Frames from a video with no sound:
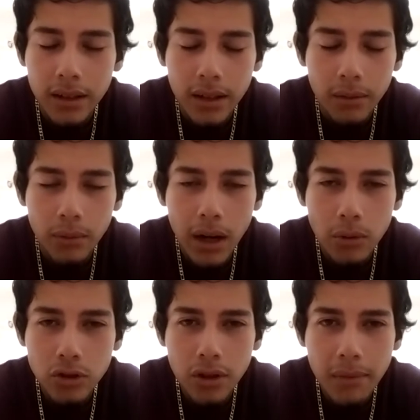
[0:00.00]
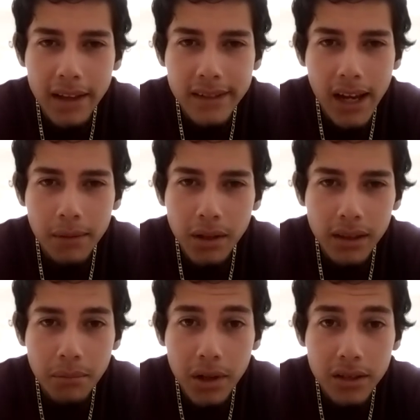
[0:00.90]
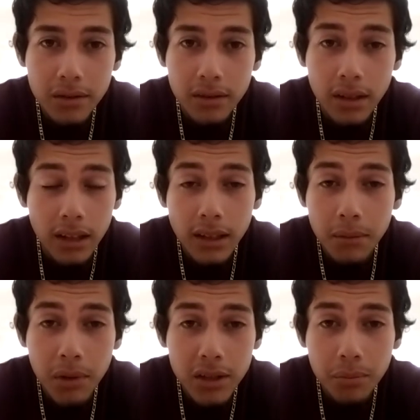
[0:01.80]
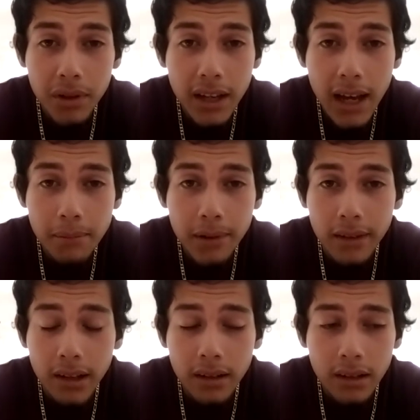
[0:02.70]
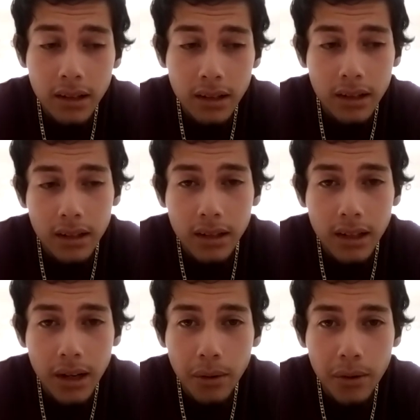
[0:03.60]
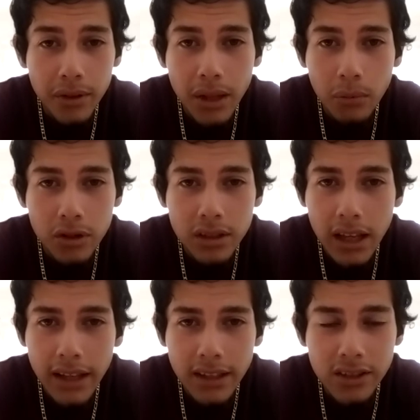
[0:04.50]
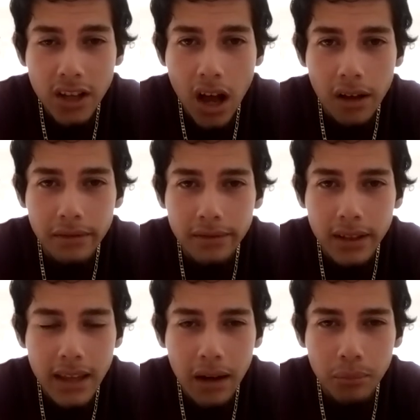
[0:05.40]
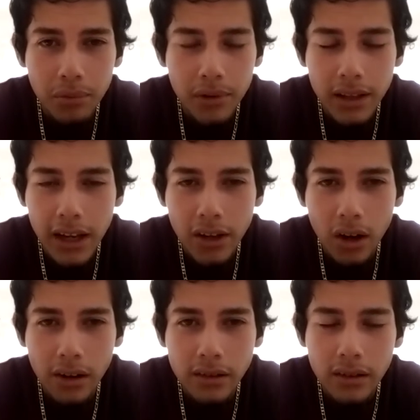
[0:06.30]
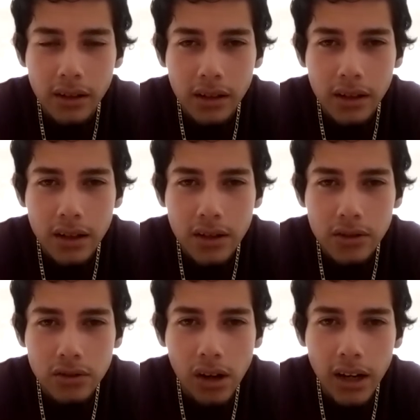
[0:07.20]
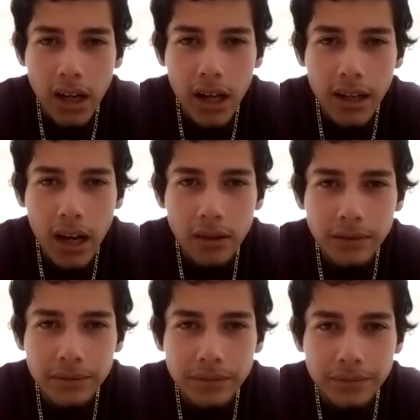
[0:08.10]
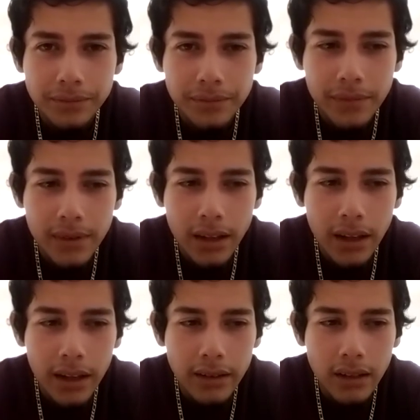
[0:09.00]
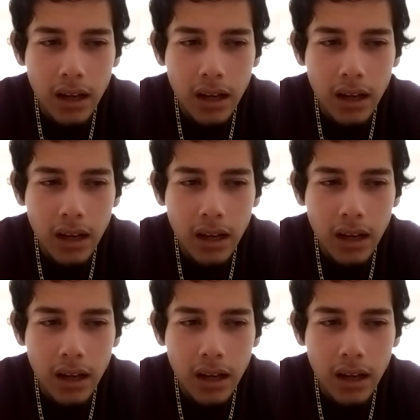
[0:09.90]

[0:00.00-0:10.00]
When I was doing my time, nothing much pretty happened there. Everything was like soft in that yard. So I got out, and